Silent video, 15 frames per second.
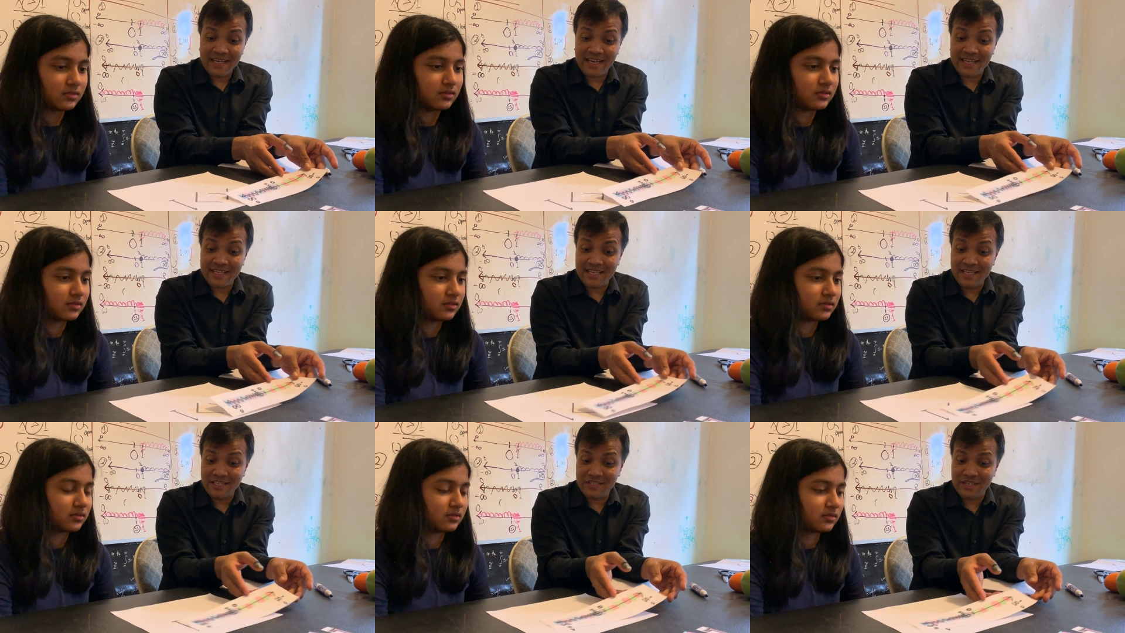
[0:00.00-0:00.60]

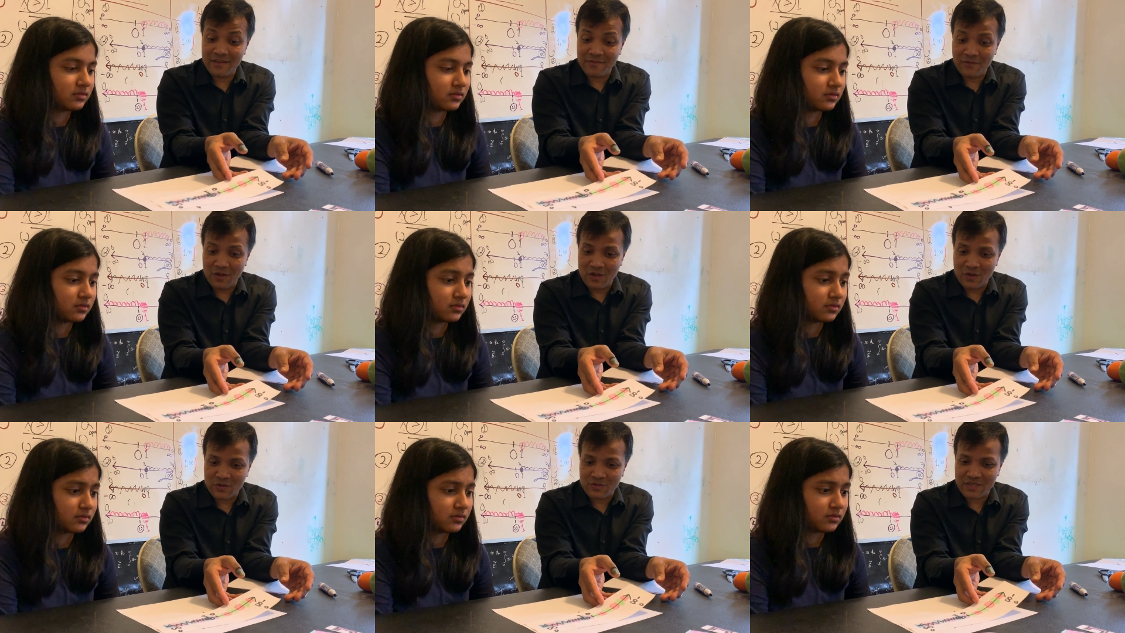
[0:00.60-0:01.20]
Speaker 1: an
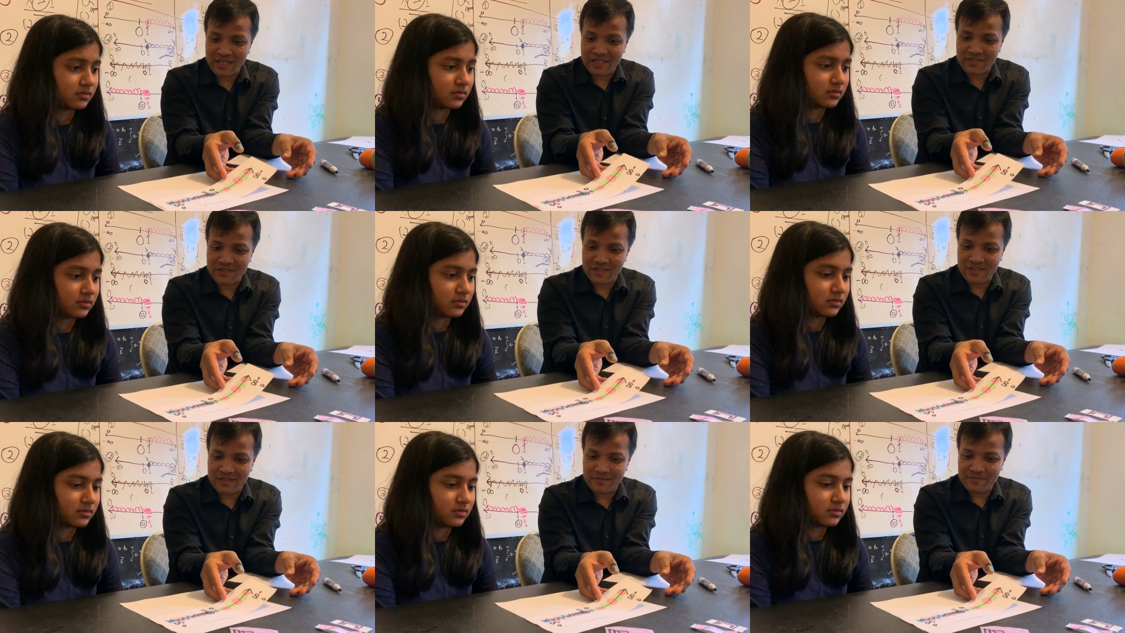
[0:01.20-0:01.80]
interval
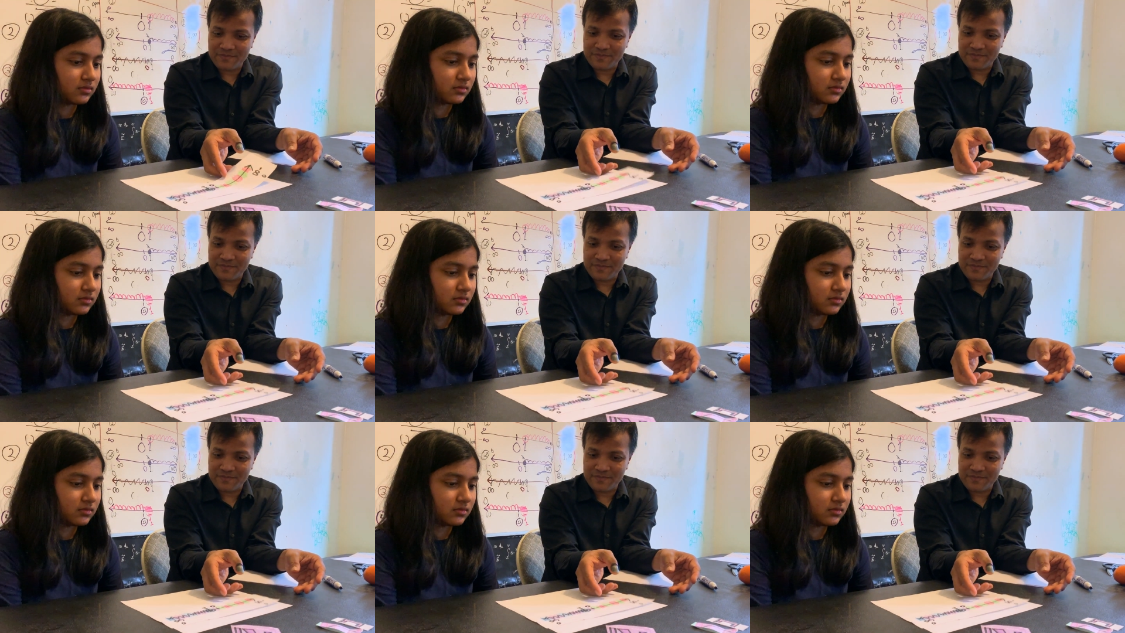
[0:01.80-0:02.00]
notation